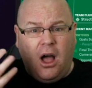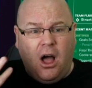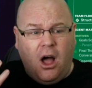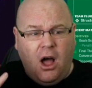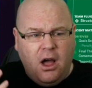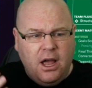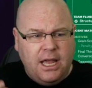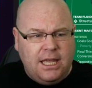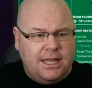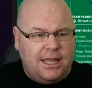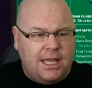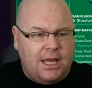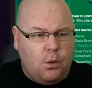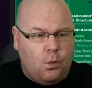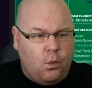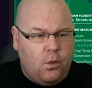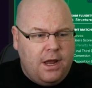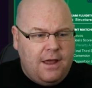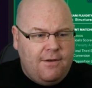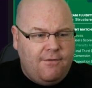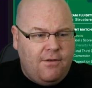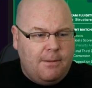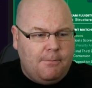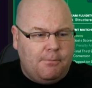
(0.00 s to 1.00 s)
I think
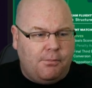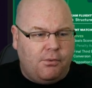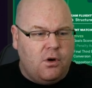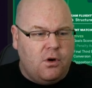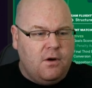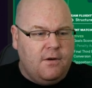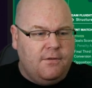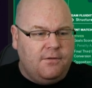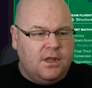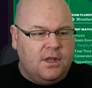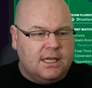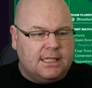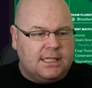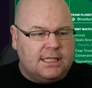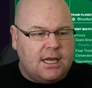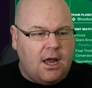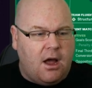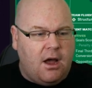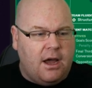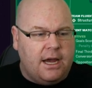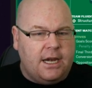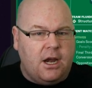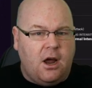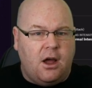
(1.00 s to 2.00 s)
we've improved the
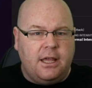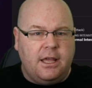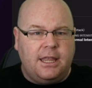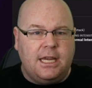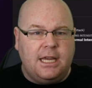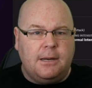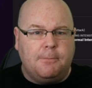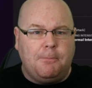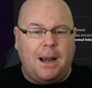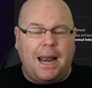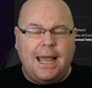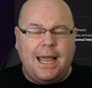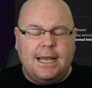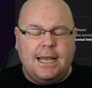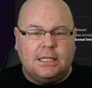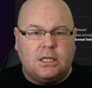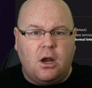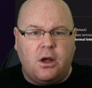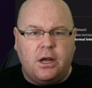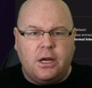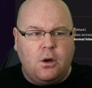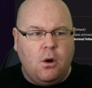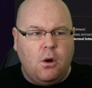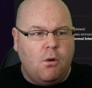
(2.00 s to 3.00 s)
side. I think players
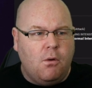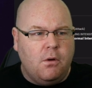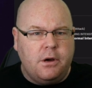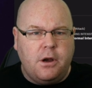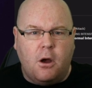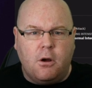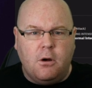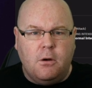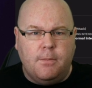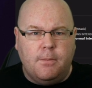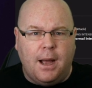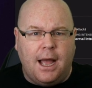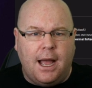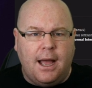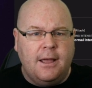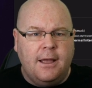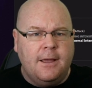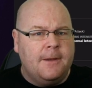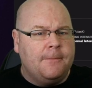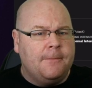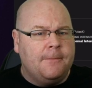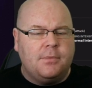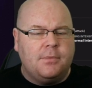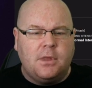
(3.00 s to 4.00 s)
like Cordoba
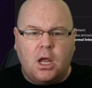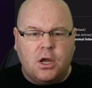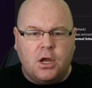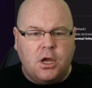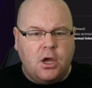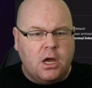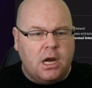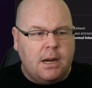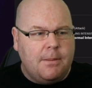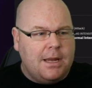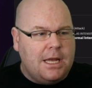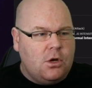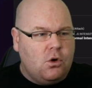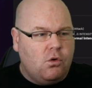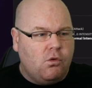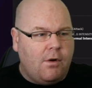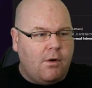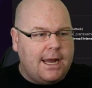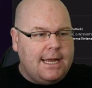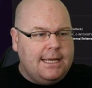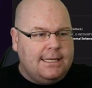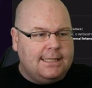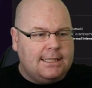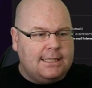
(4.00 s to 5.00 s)
are going to be
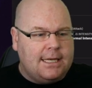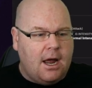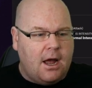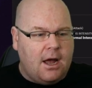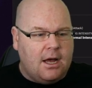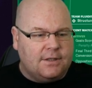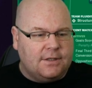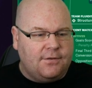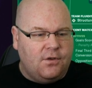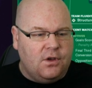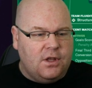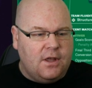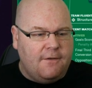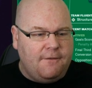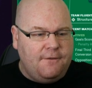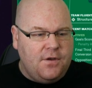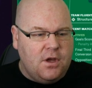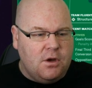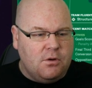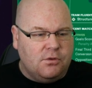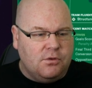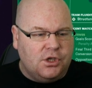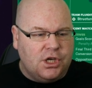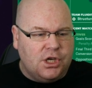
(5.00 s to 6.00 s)
great stars for the
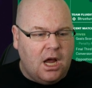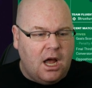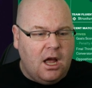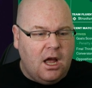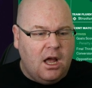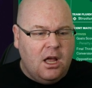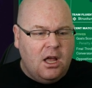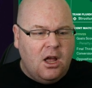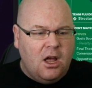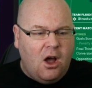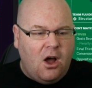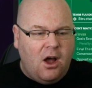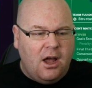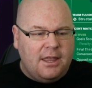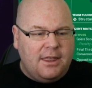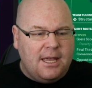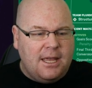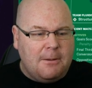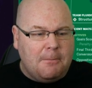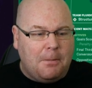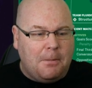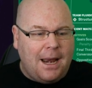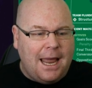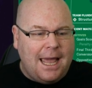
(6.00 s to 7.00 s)
future. I
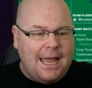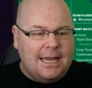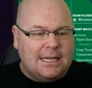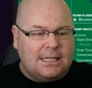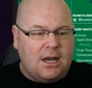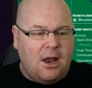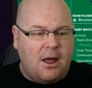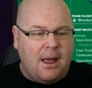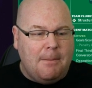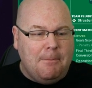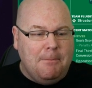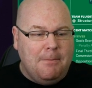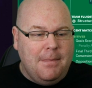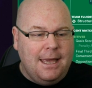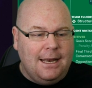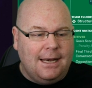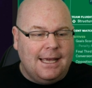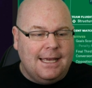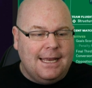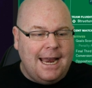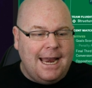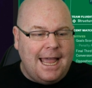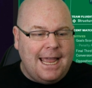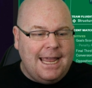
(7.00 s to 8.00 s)
think players like
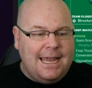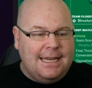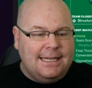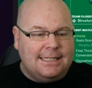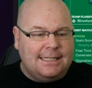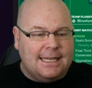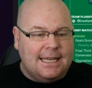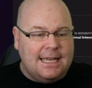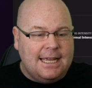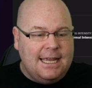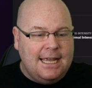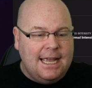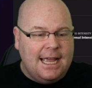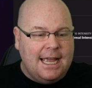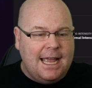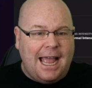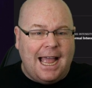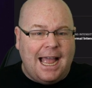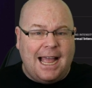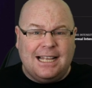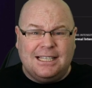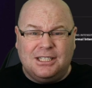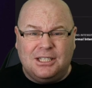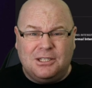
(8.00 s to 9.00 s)
Milanesi
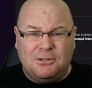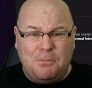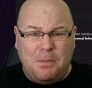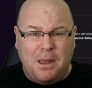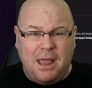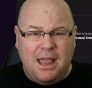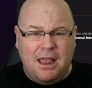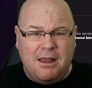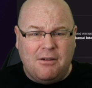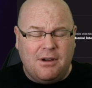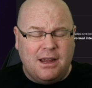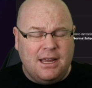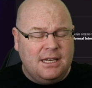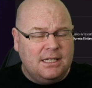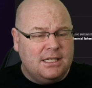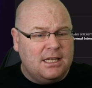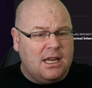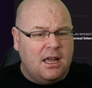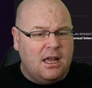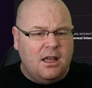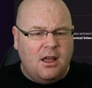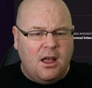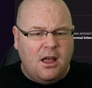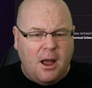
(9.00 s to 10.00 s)
and Spierings
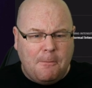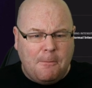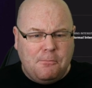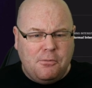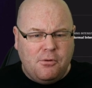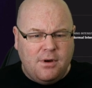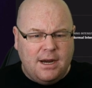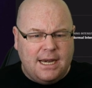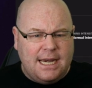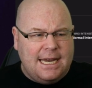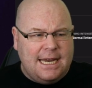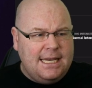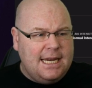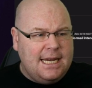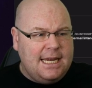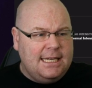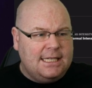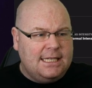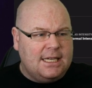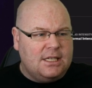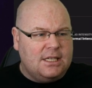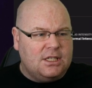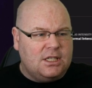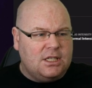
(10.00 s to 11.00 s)
are pretty
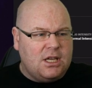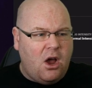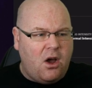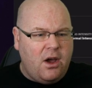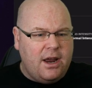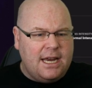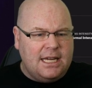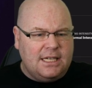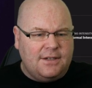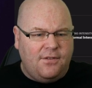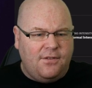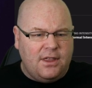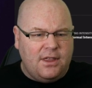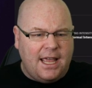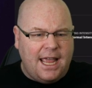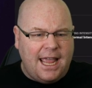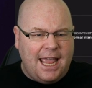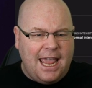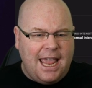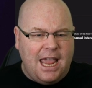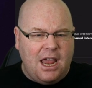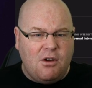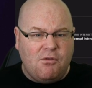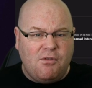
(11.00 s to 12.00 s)
decent signings for the
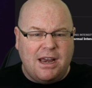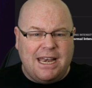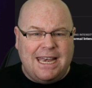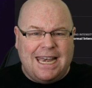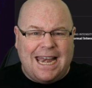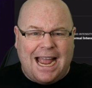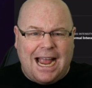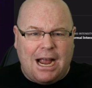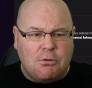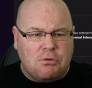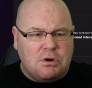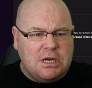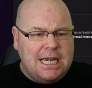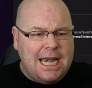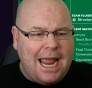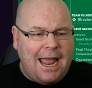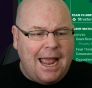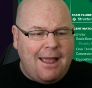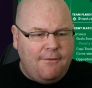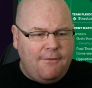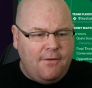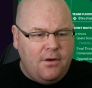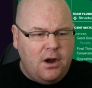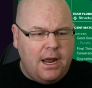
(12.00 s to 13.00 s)
here and now.
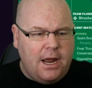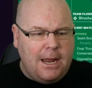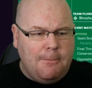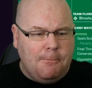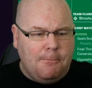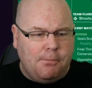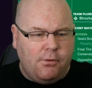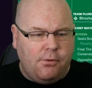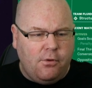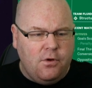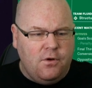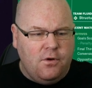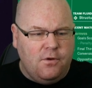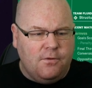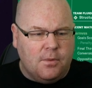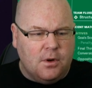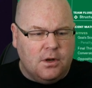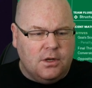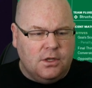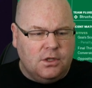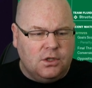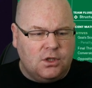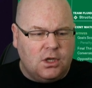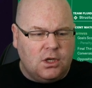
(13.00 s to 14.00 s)
Definite
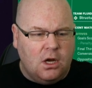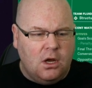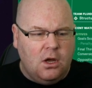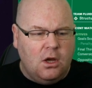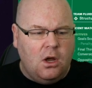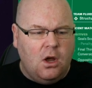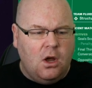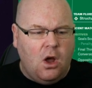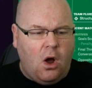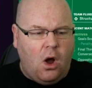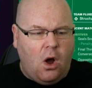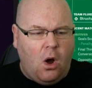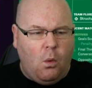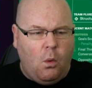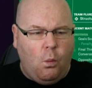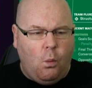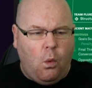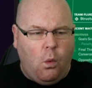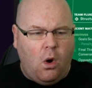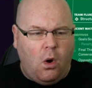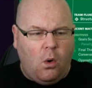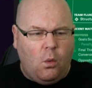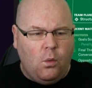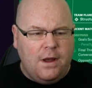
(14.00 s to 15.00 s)
improvements on
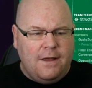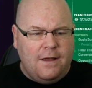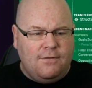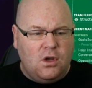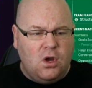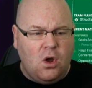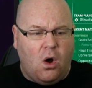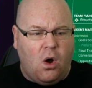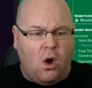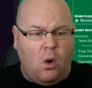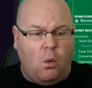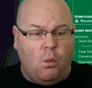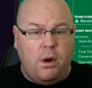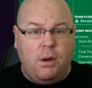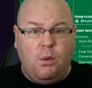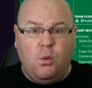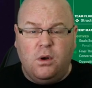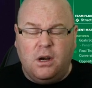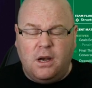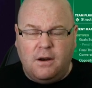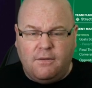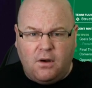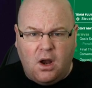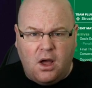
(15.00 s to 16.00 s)
what we've got. We
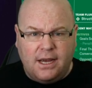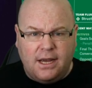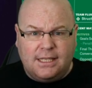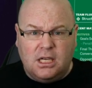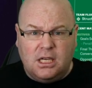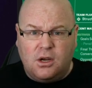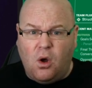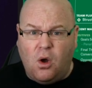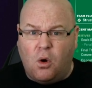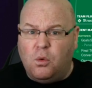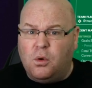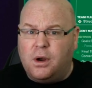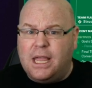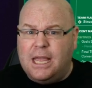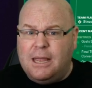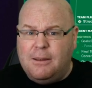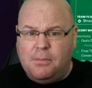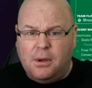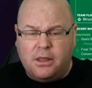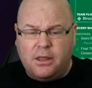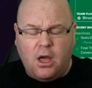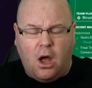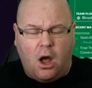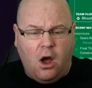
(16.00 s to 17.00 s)
would have liked a
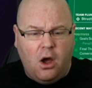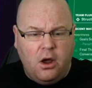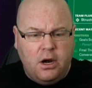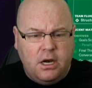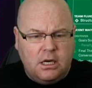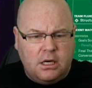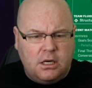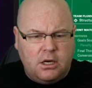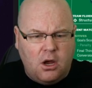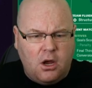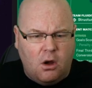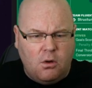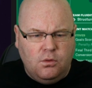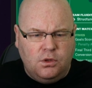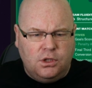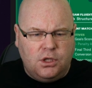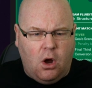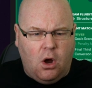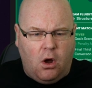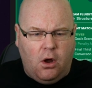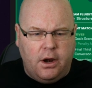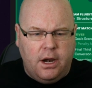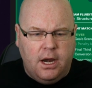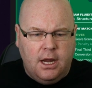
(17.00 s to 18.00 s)
goalkeeper. The hunt goes
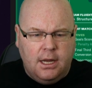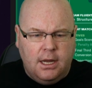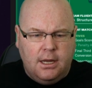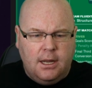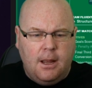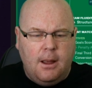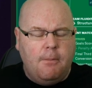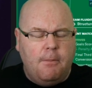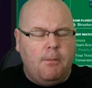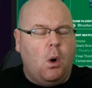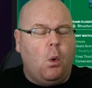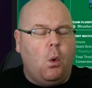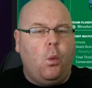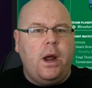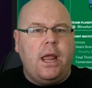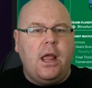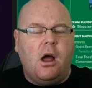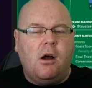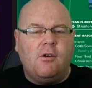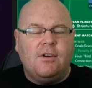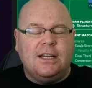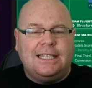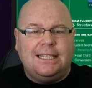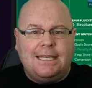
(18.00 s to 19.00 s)
on, but we
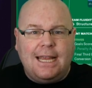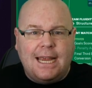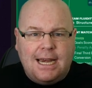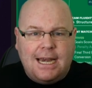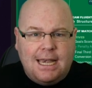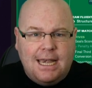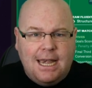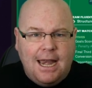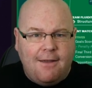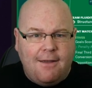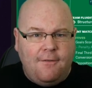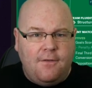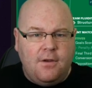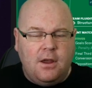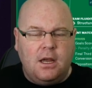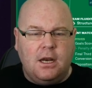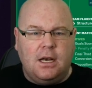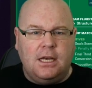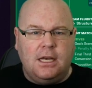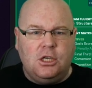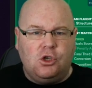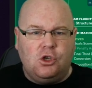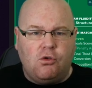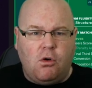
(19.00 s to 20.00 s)
are a
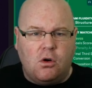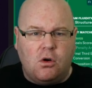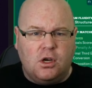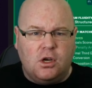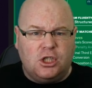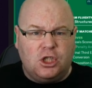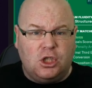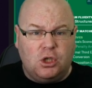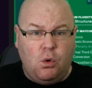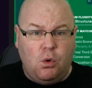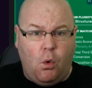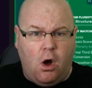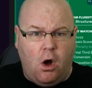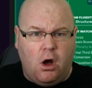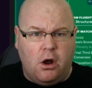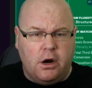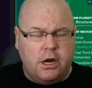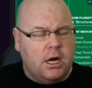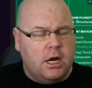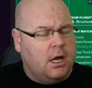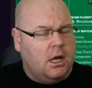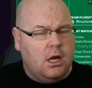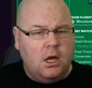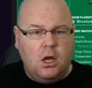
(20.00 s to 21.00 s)
significantly stronger
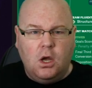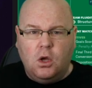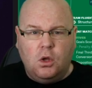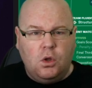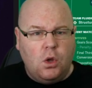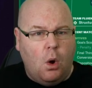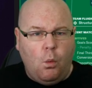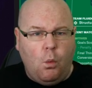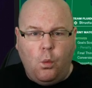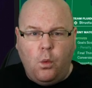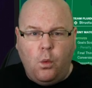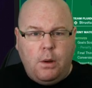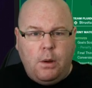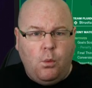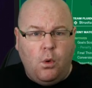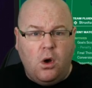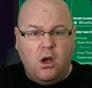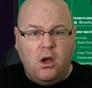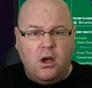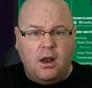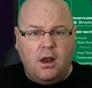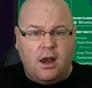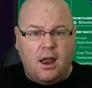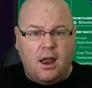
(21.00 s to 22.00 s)
squad than we
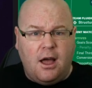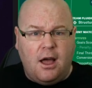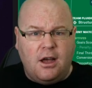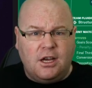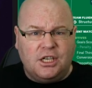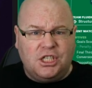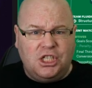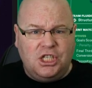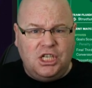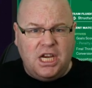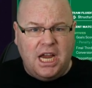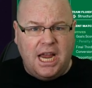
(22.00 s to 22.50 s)
were last